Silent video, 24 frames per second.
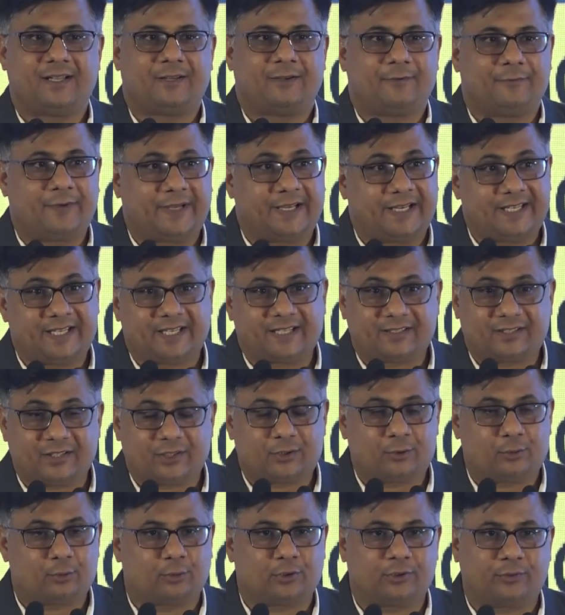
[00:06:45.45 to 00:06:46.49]
various
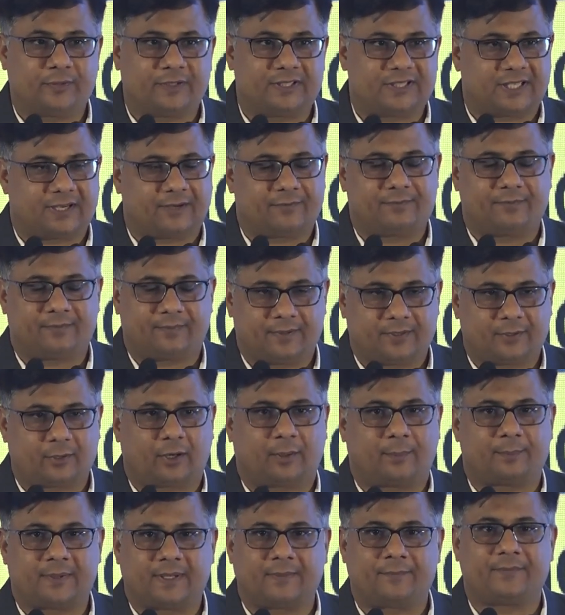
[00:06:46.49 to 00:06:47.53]
issues which have
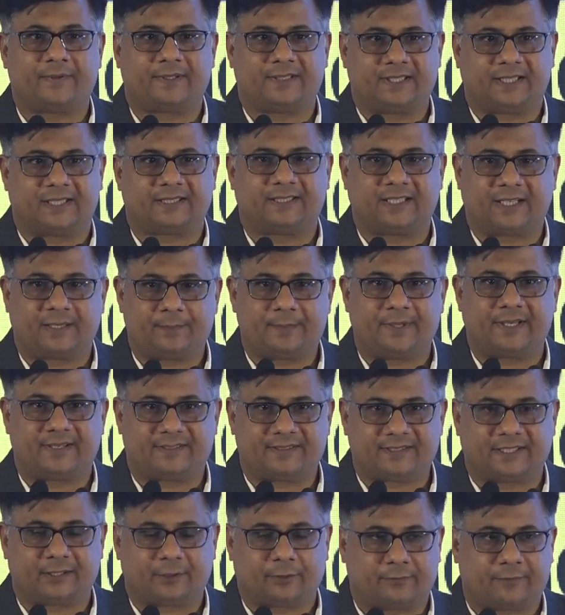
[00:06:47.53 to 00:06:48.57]
cropped up with the other peer
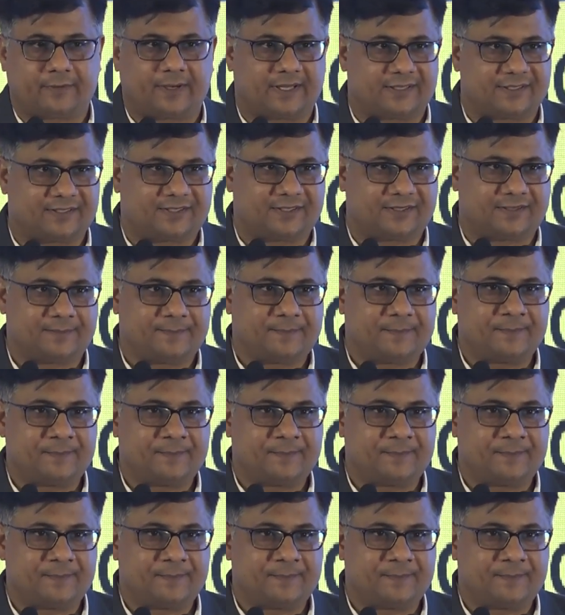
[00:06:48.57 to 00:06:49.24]
set of ours.